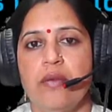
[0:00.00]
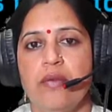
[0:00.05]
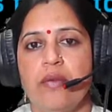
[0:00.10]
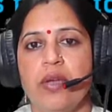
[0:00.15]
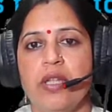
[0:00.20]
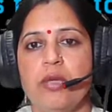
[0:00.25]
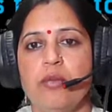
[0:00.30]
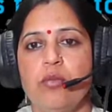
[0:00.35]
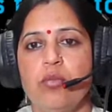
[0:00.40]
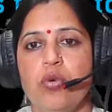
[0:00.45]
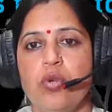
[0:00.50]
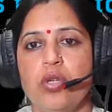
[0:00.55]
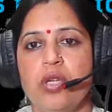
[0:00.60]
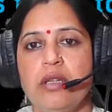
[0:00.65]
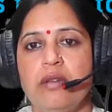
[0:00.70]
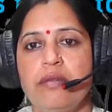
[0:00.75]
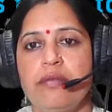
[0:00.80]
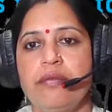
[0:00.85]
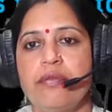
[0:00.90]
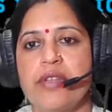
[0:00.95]
When the
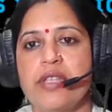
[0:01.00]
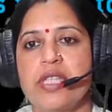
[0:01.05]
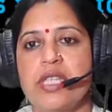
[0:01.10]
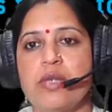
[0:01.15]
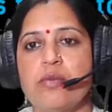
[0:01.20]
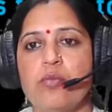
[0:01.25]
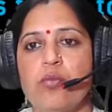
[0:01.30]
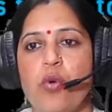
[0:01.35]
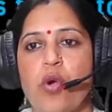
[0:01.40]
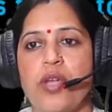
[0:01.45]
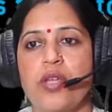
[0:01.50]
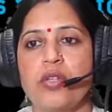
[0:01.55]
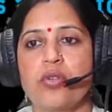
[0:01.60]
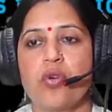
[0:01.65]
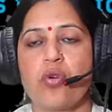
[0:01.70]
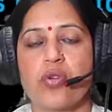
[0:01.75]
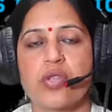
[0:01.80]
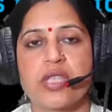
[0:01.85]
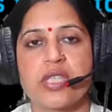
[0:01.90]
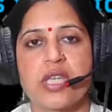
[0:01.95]
molar freezing point
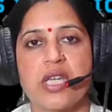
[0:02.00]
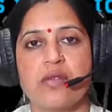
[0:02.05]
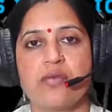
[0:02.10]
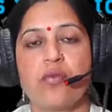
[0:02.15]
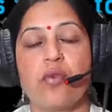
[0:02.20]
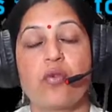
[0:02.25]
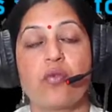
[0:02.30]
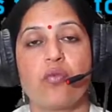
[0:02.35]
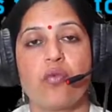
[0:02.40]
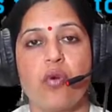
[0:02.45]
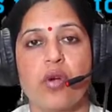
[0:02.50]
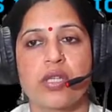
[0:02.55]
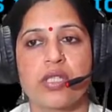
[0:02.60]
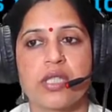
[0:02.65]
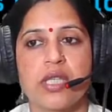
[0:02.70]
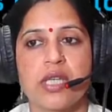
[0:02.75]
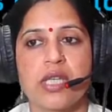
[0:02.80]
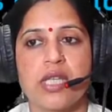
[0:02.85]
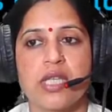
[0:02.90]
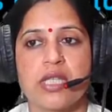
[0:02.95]
constant for
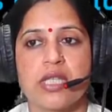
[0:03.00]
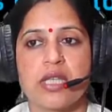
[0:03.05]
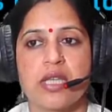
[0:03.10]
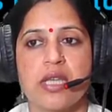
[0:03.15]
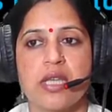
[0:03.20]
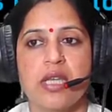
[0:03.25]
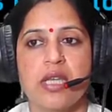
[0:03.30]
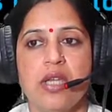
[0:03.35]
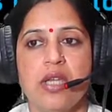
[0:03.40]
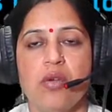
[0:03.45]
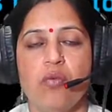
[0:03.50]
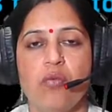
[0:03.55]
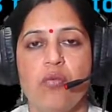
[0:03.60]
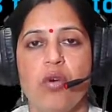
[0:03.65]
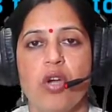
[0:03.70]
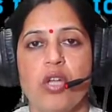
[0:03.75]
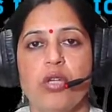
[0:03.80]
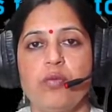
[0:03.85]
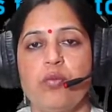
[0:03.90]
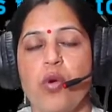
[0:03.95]
water is
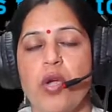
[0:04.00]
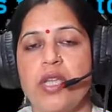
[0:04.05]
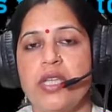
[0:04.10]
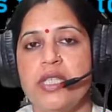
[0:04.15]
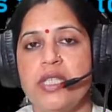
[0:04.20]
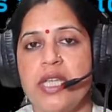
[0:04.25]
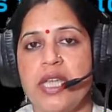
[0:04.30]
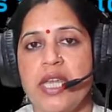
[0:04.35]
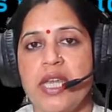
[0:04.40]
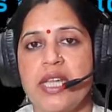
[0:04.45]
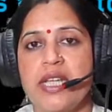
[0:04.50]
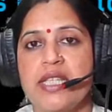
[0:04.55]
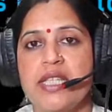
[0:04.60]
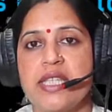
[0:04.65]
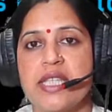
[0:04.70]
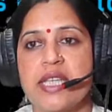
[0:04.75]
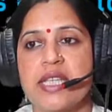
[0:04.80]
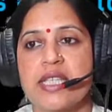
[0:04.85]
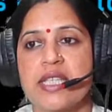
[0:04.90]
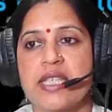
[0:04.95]

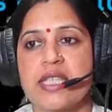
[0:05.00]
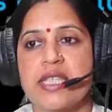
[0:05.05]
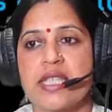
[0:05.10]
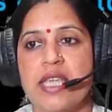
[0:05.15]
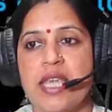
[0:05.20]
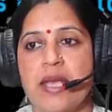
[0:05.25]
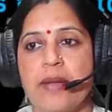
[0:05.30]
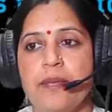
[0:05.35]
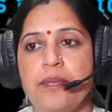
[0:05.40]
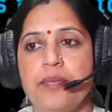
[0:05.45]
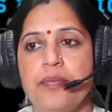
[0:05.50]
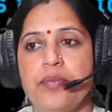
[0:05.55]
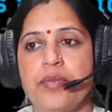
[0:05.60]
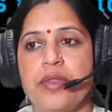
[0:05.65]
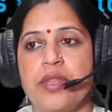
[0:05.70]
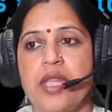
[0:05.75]
1.86 cm,